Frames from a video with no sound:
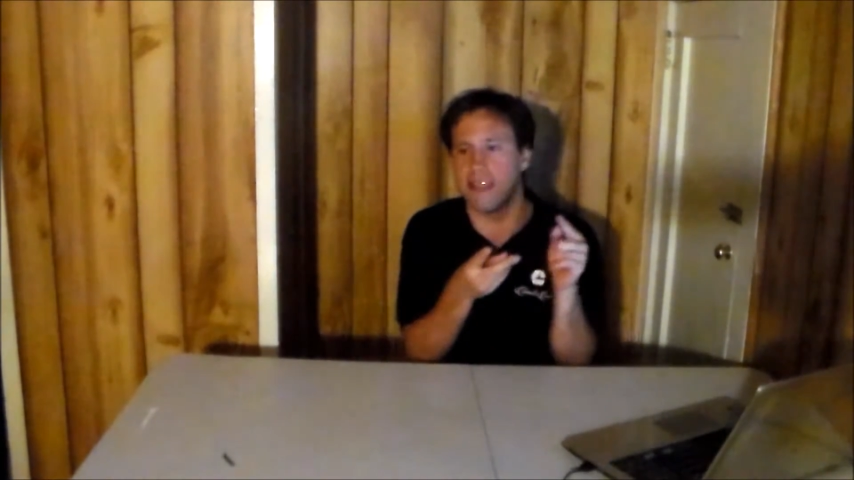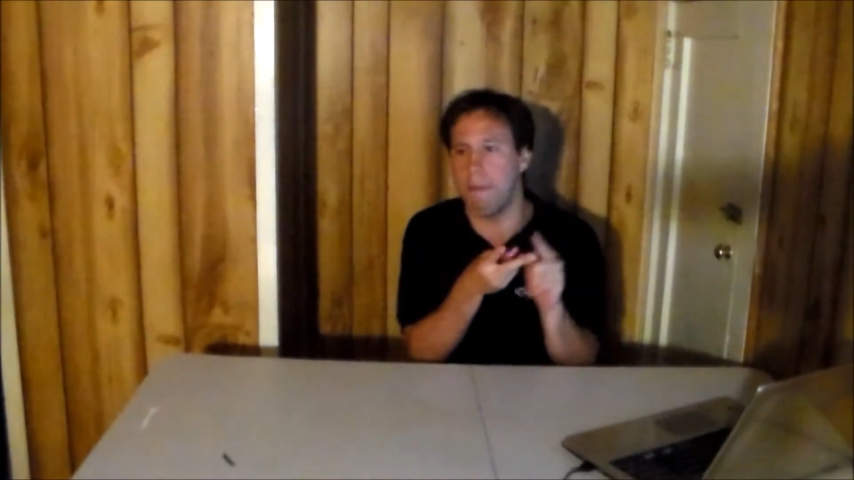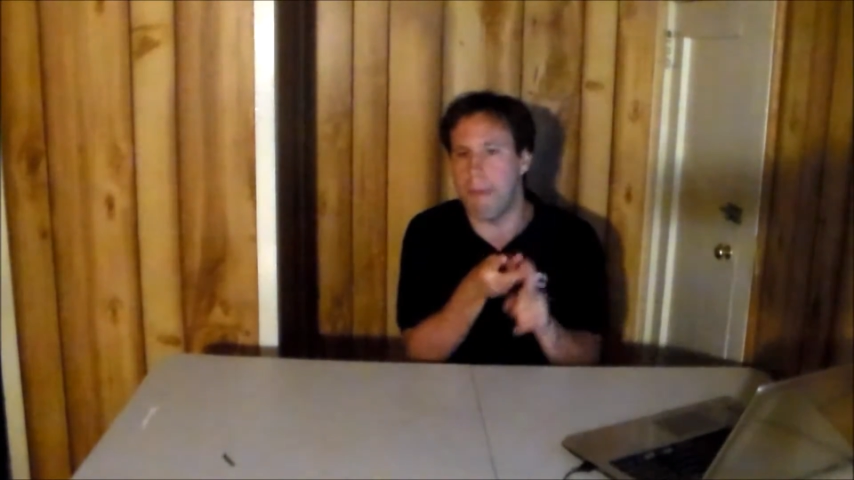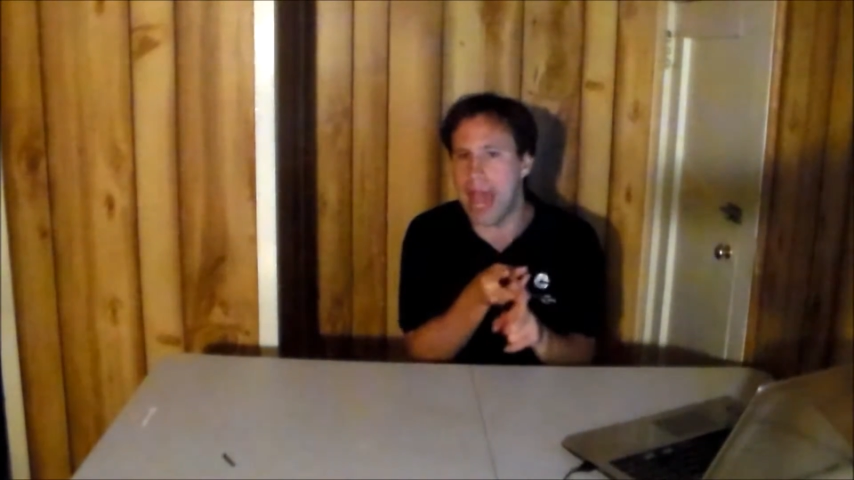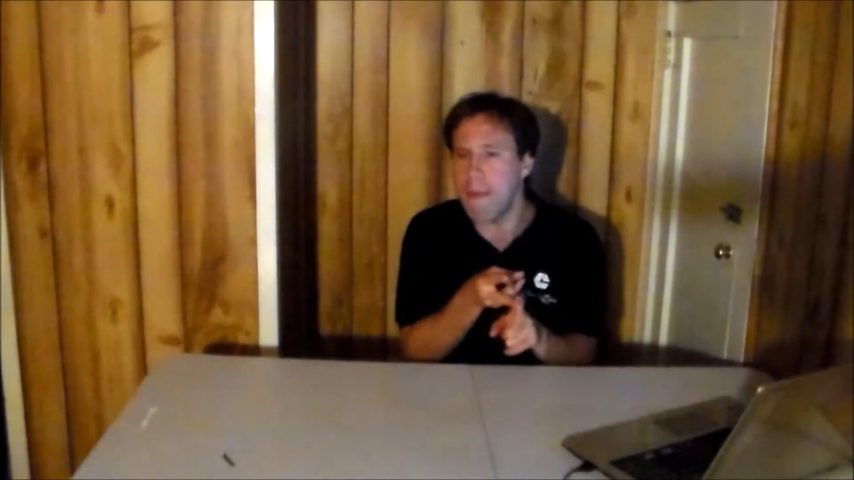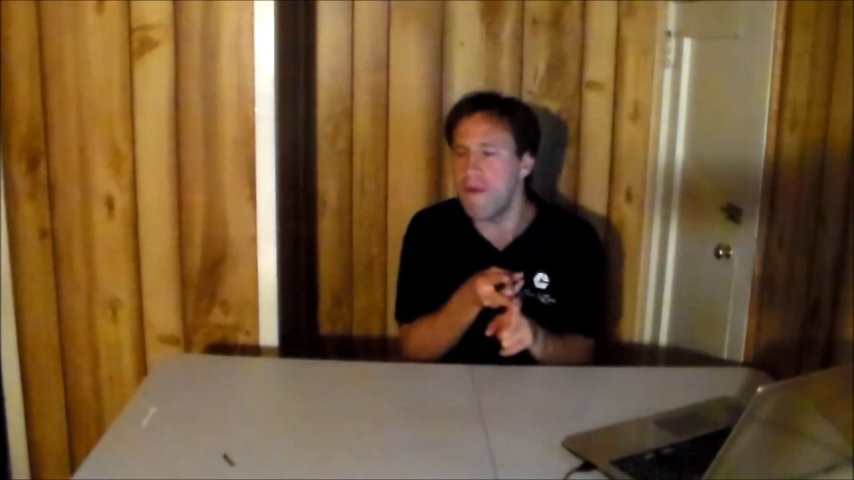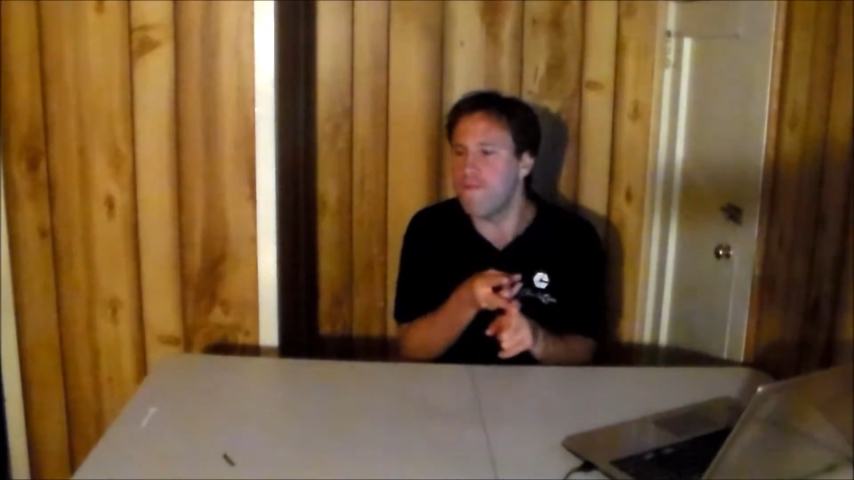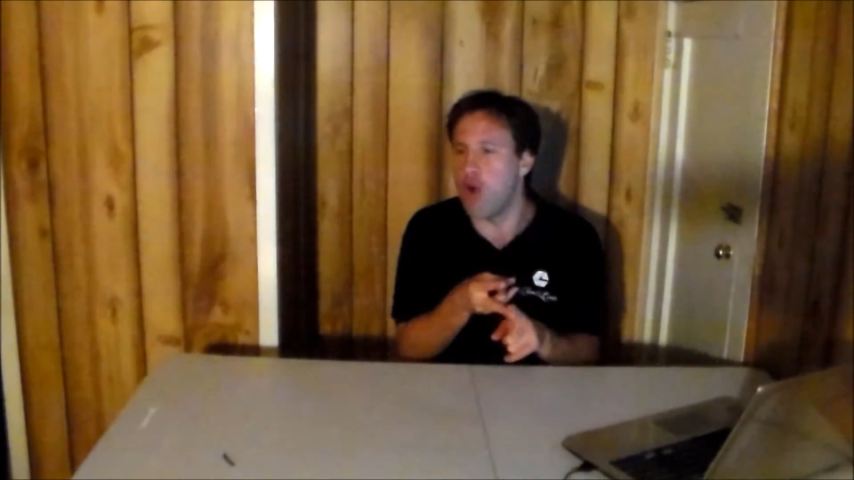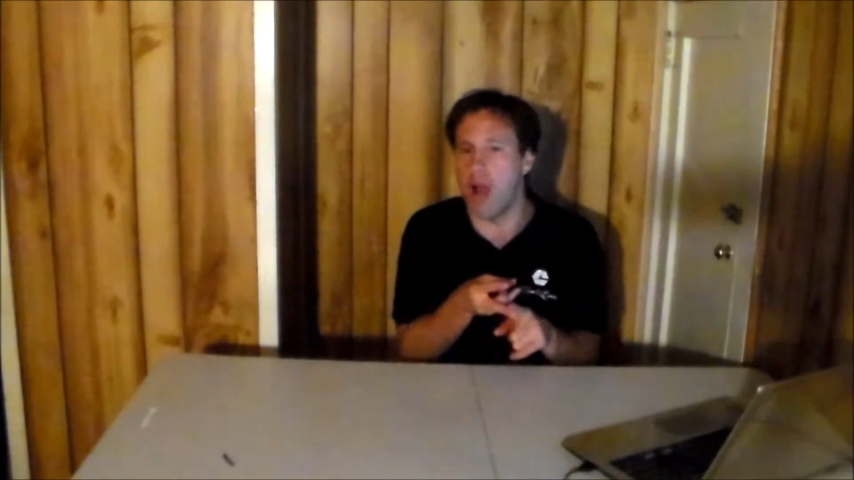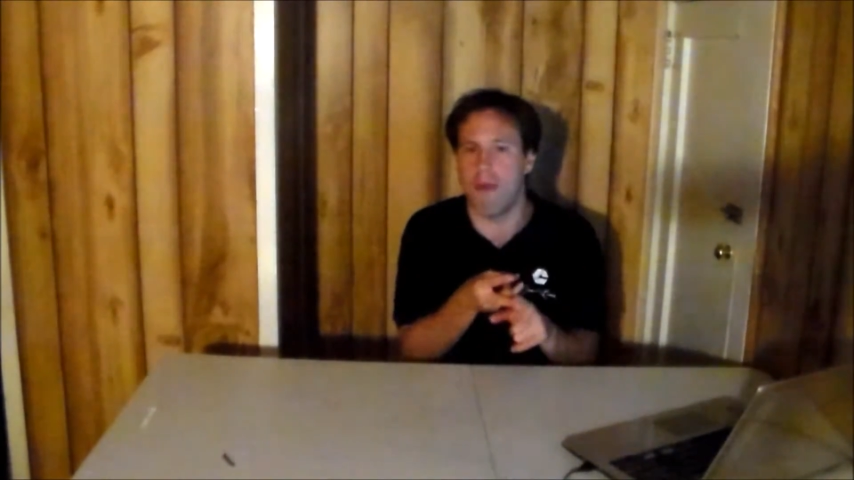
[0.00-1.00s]
He's a bad
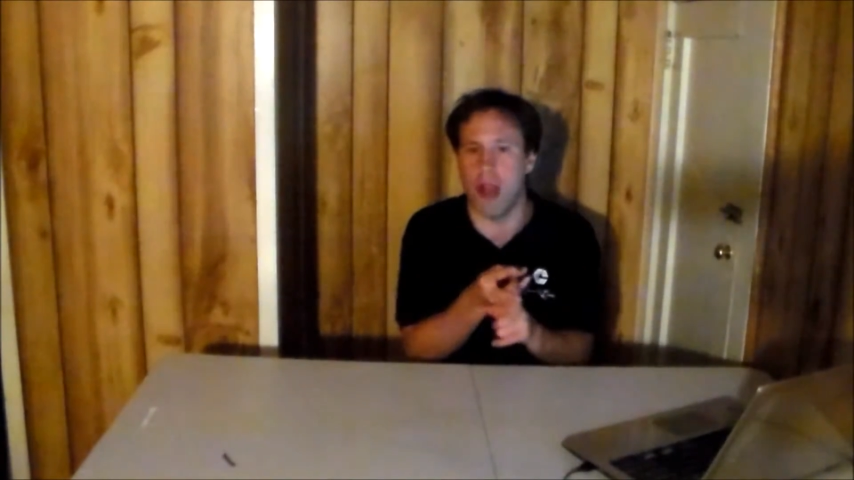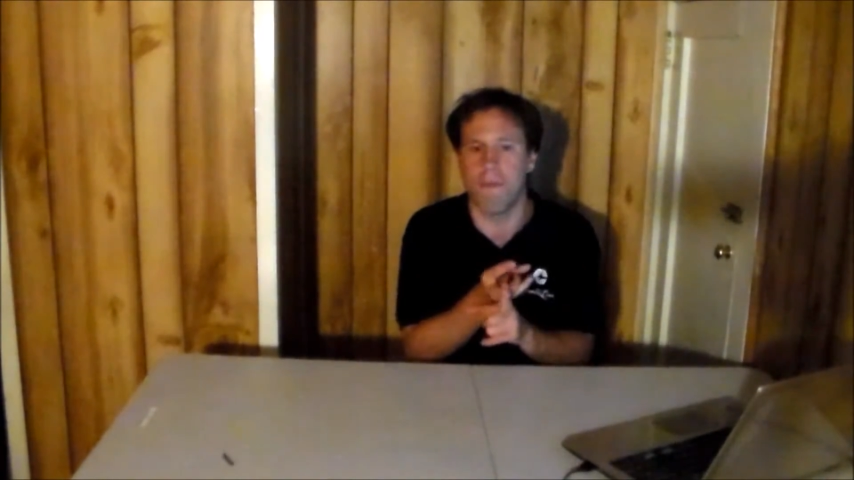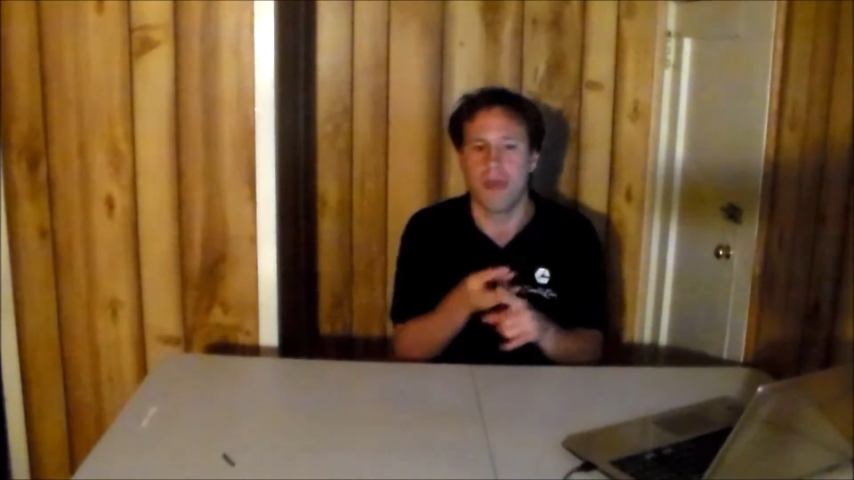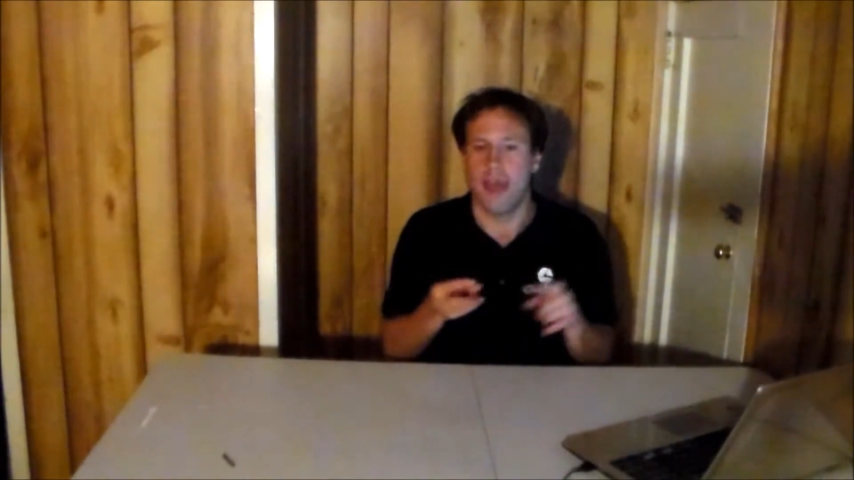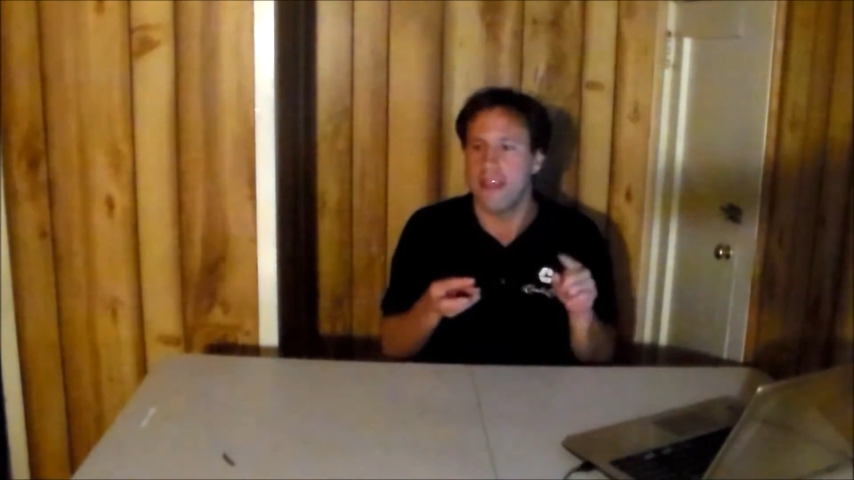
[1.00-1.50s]
performer.